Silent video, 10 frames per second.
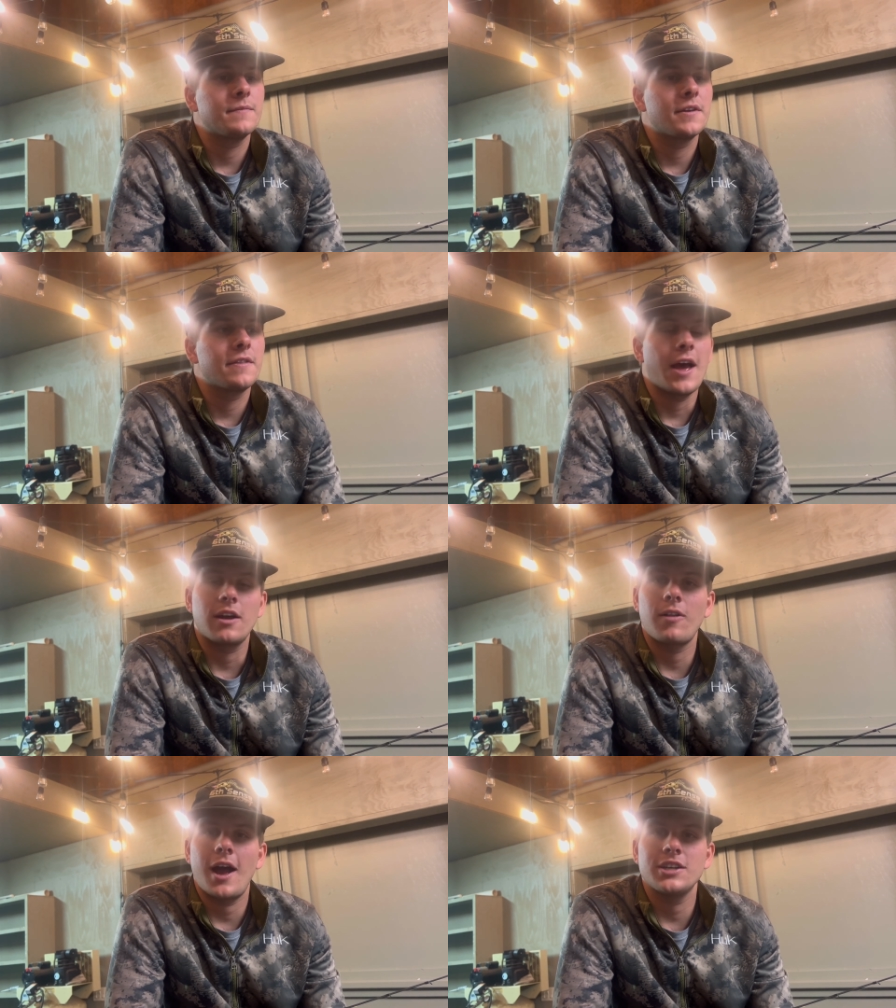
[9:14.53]

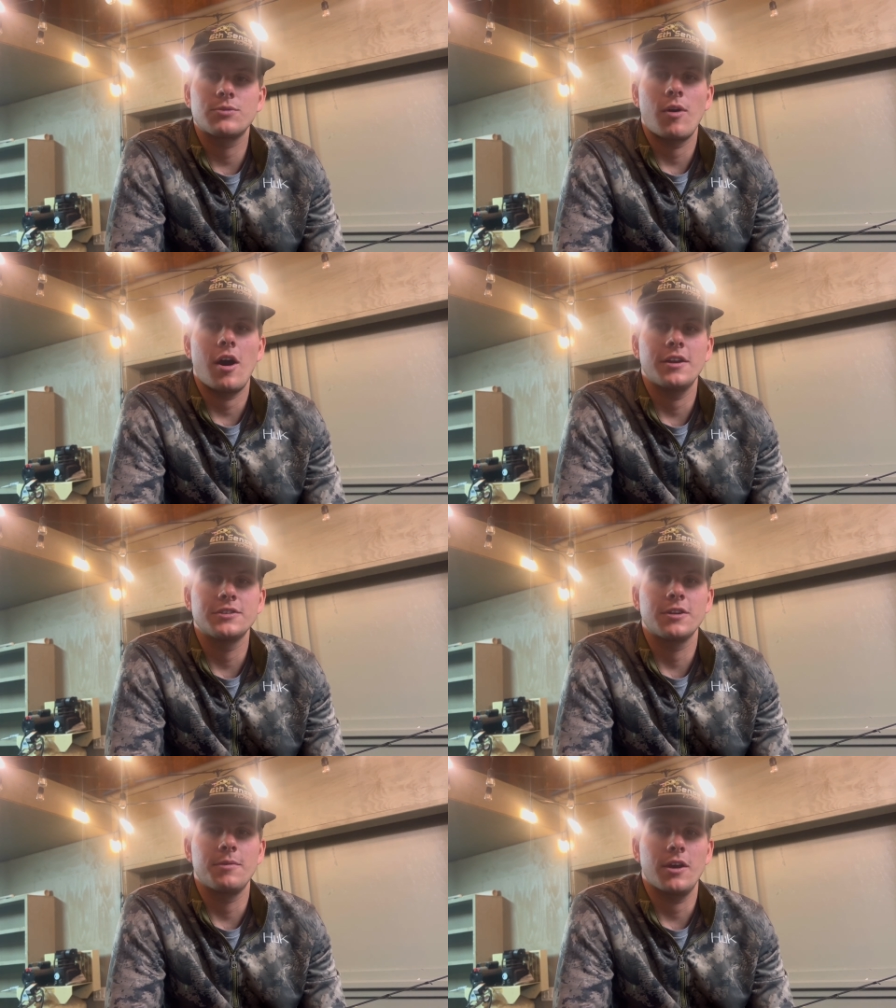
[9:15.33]
That glass rod is
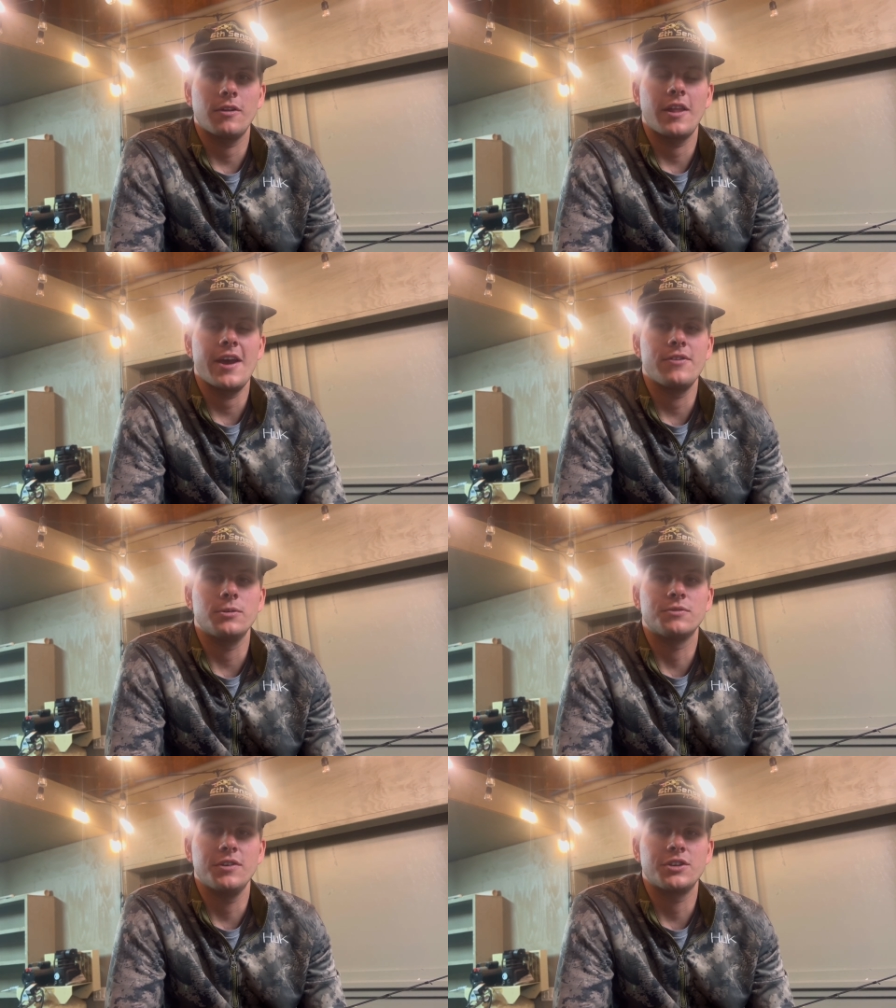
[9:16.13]
going to be able to land
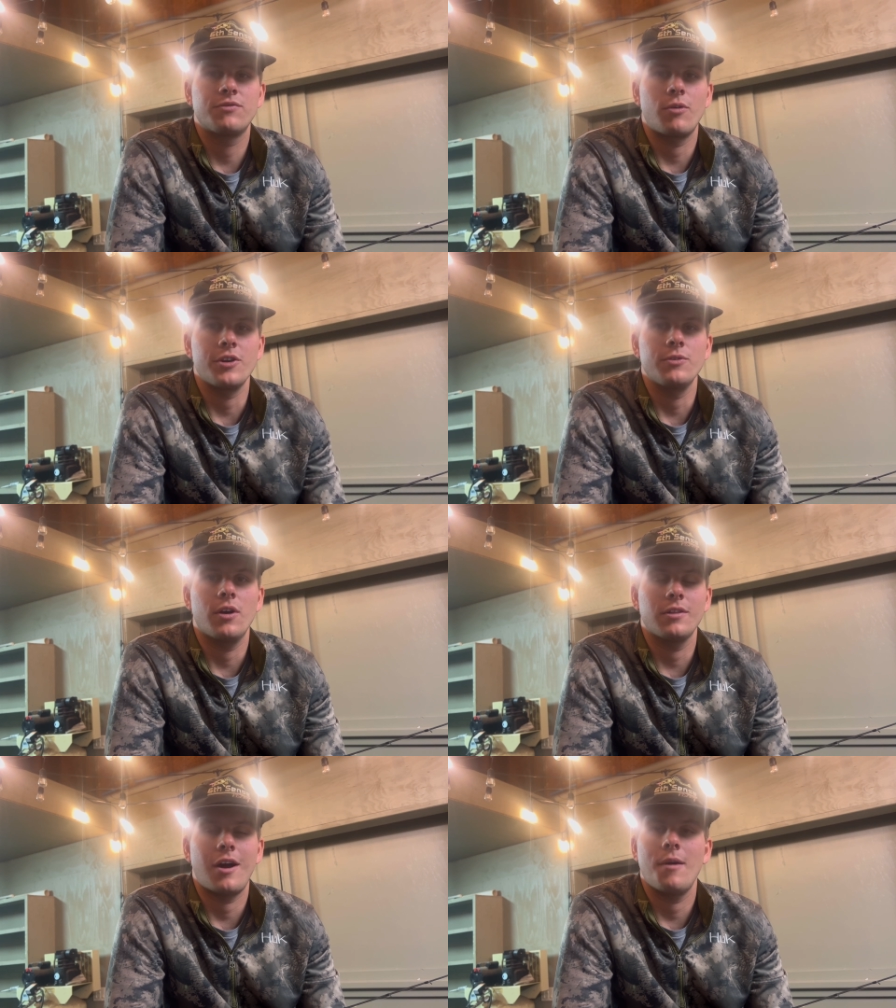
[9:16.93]
those fish for you
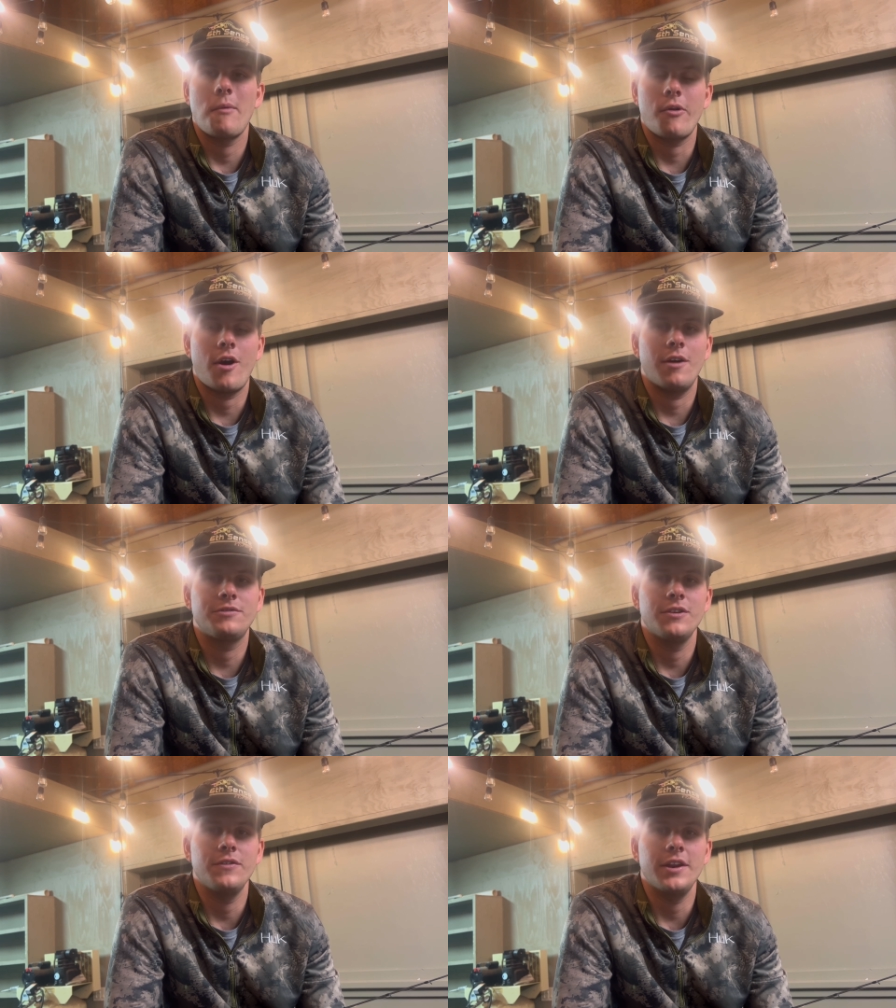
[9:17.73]
a lot more
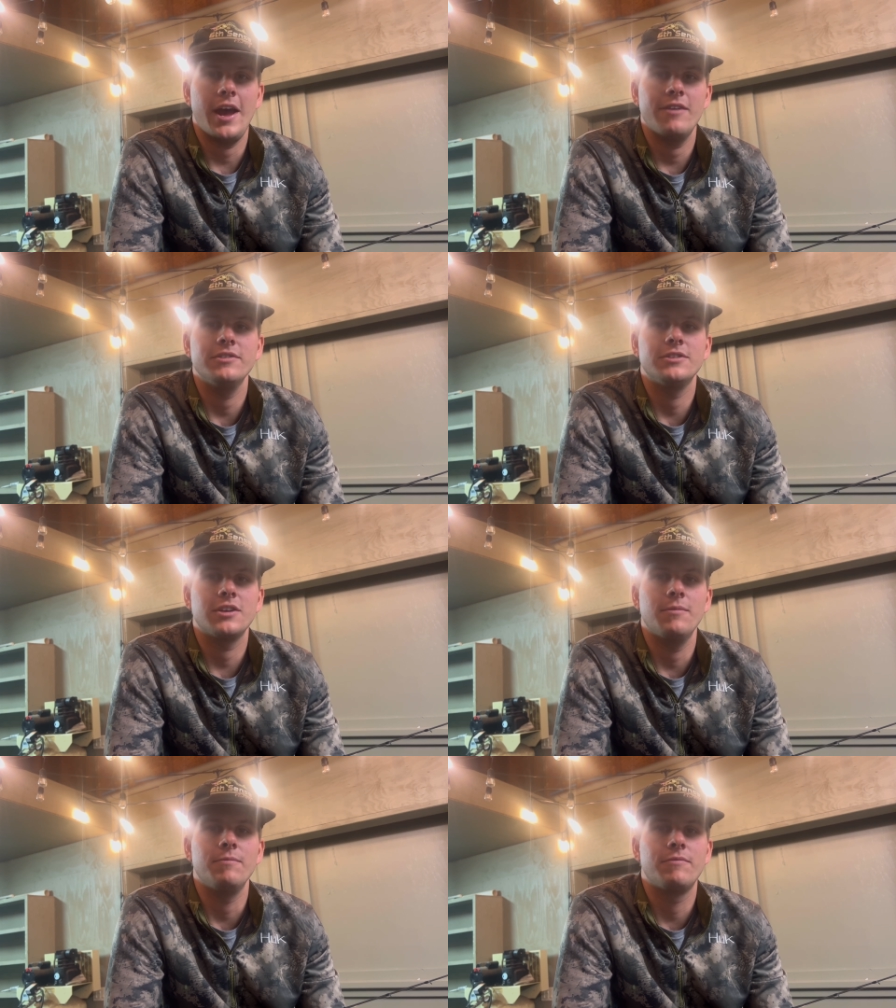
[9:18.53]
often than having
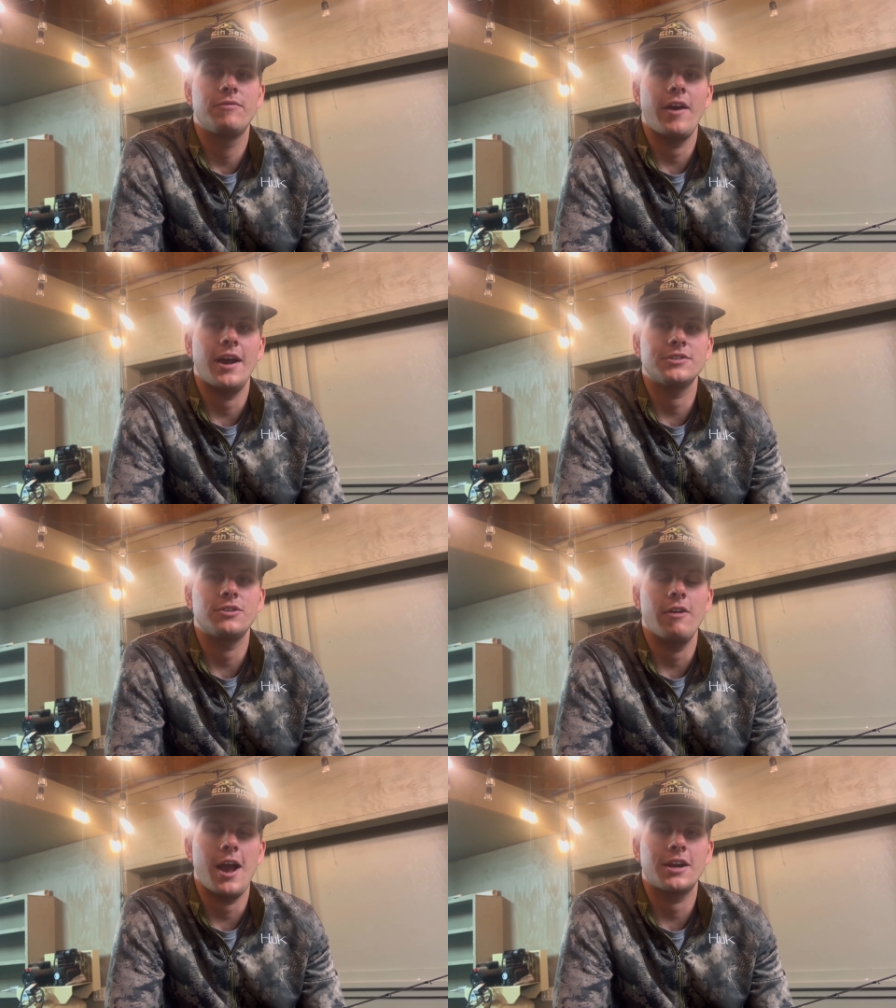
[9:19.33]
some
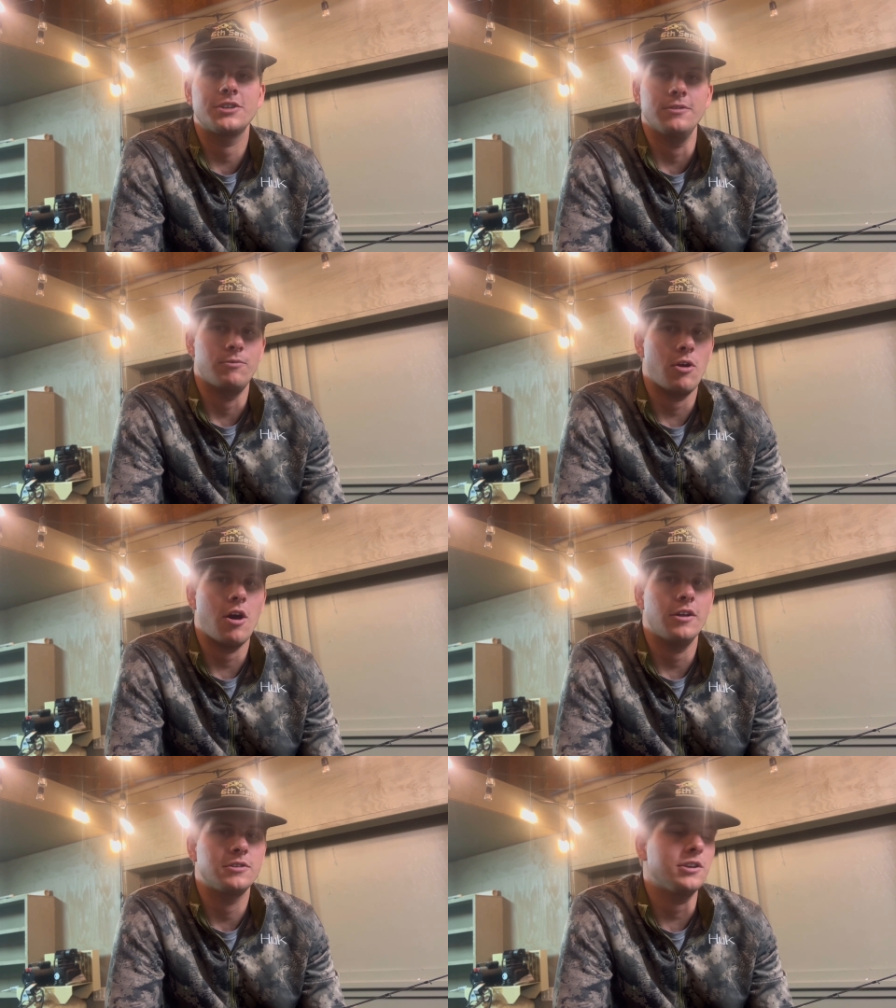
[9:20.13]
faster action rod.